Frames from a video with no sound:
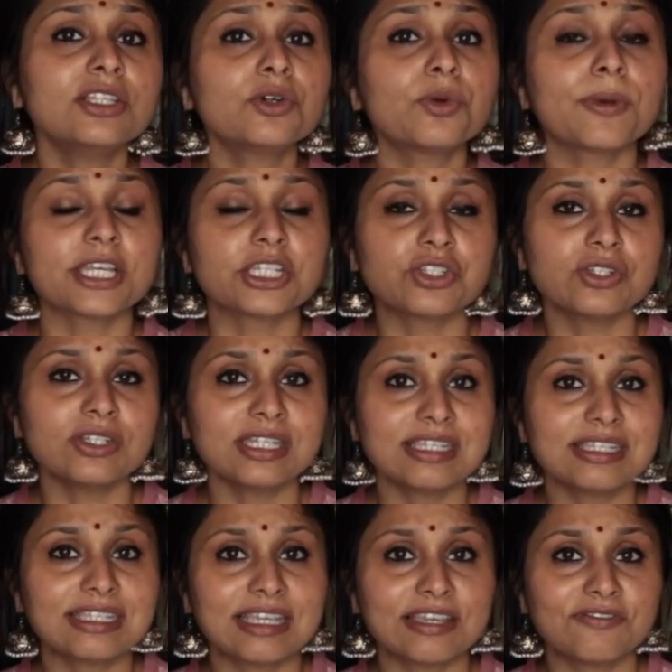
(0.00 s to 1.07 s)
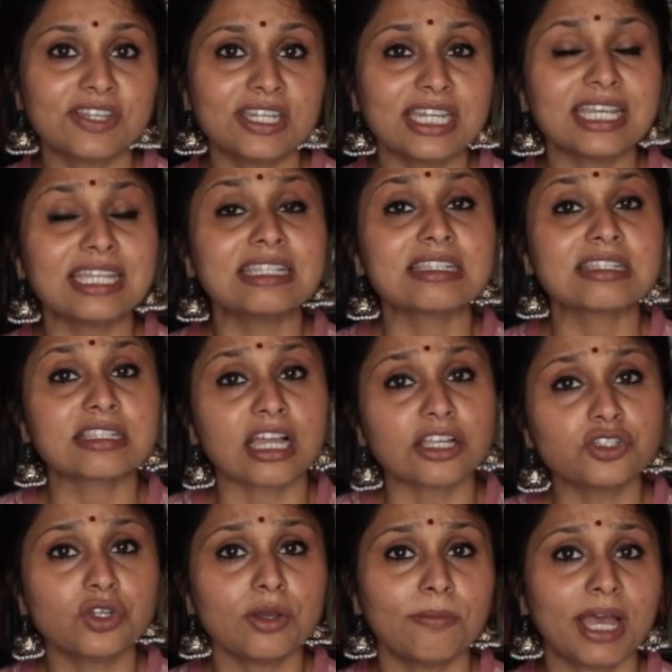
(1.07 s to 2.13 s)
the question is given in
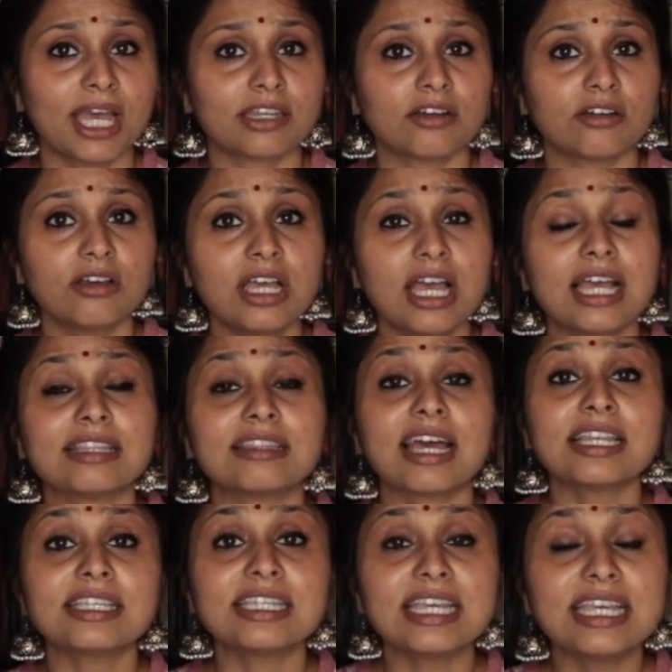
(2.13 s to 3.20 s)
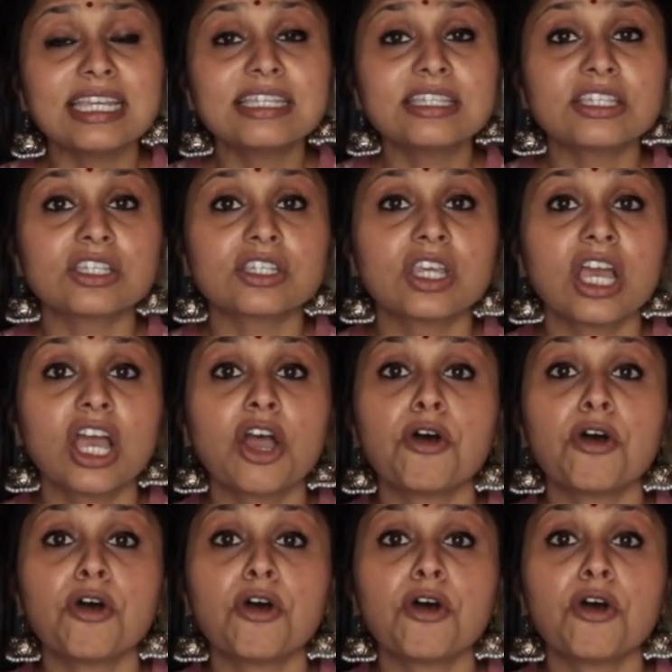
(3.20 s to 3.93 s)
such a manner that it